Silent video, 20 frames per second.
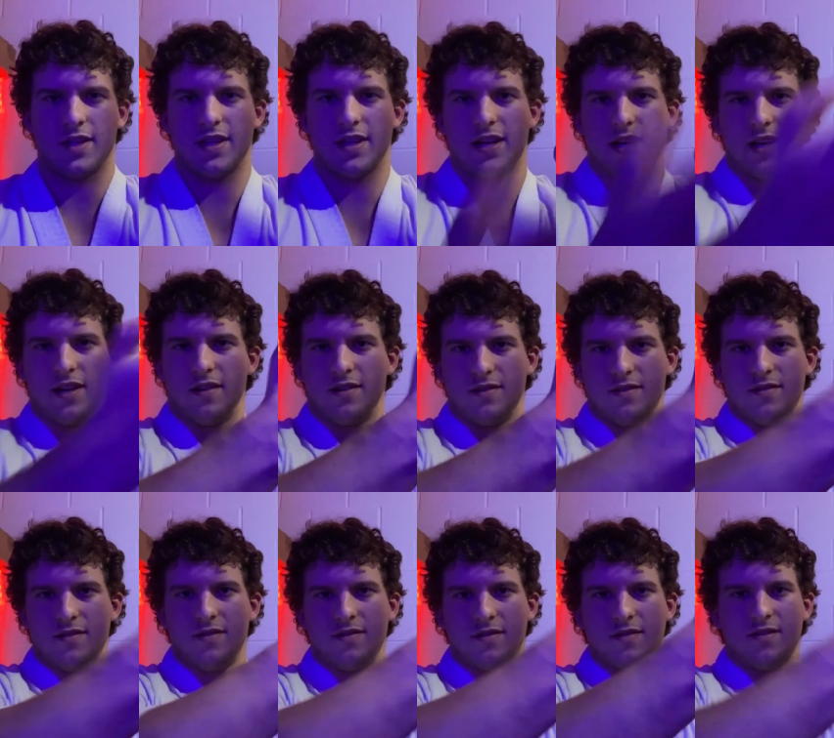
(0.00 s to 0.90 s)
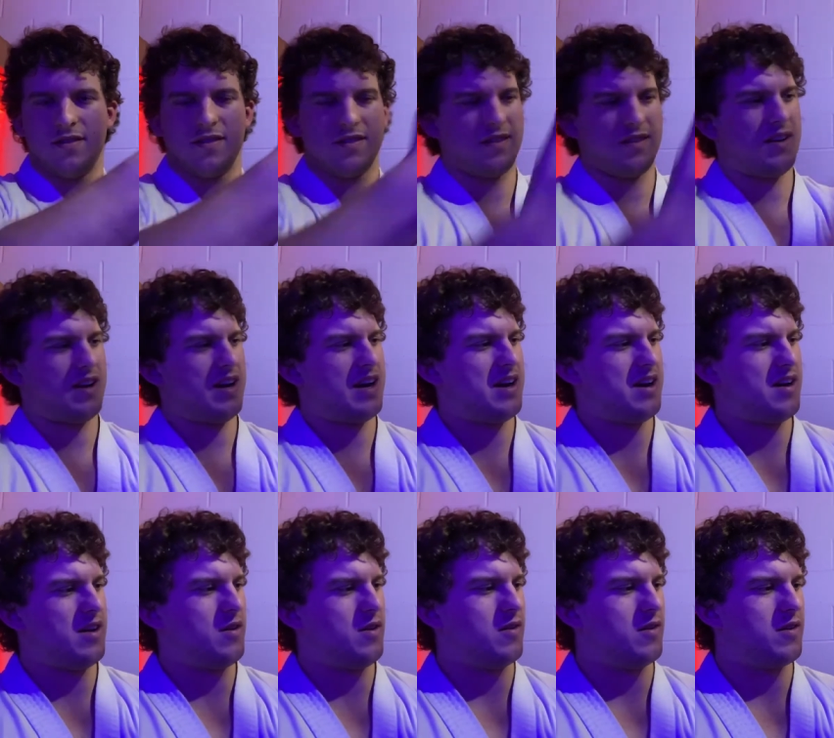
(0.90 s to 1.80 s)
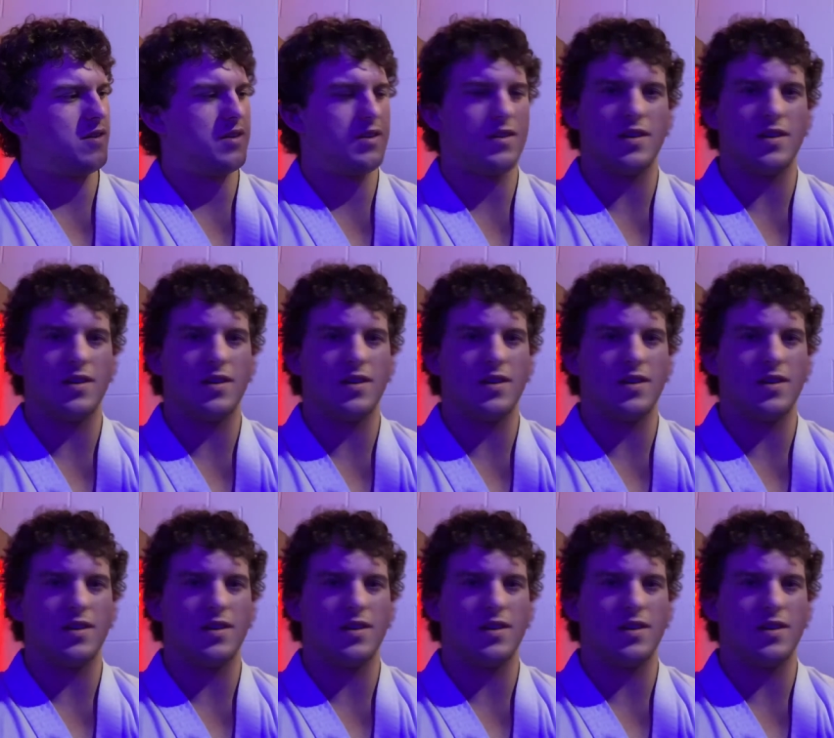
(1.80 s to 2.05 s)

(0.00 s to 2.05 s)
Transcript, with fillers: that. Ow,